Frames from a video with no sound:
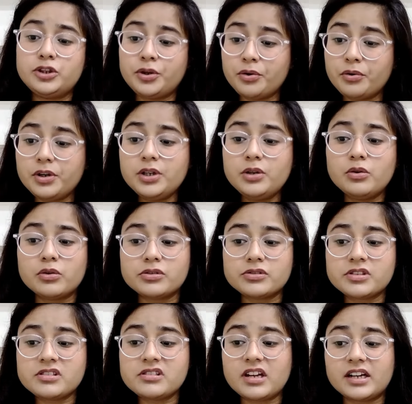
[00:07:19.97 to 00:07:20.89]
theory
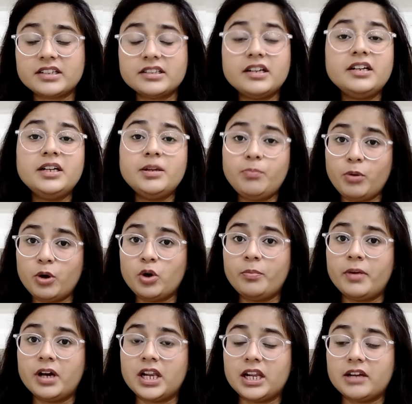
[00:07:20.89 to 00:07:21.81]
courses at the diploma